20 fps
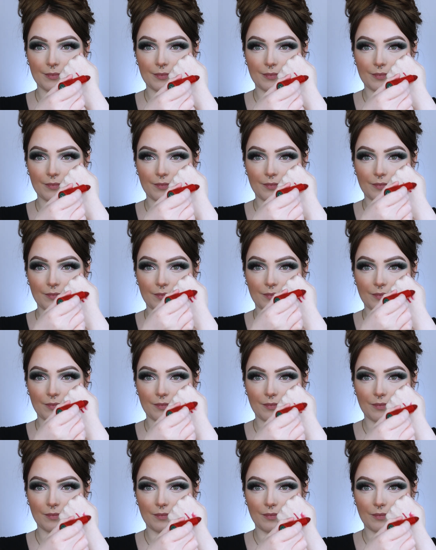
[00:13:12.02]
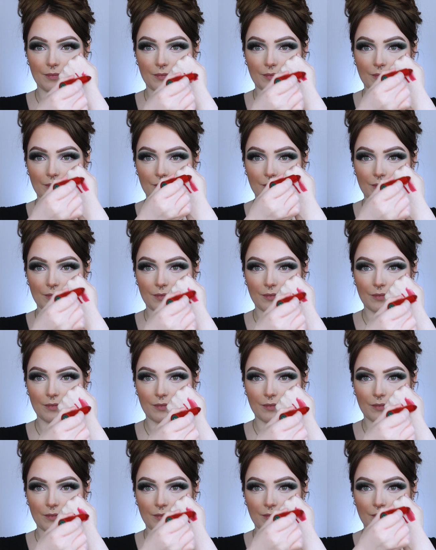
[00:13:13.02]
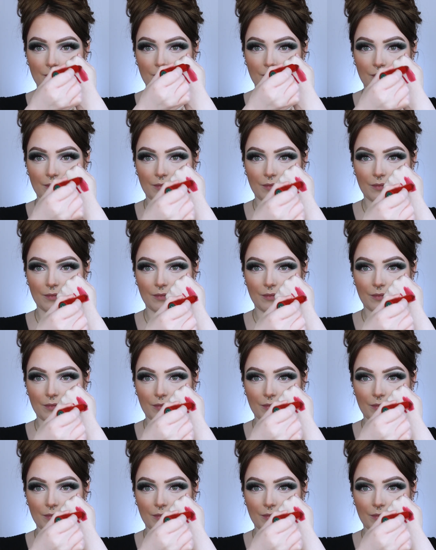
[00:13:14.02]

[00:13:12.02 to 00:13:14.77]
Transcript: Nothing is said.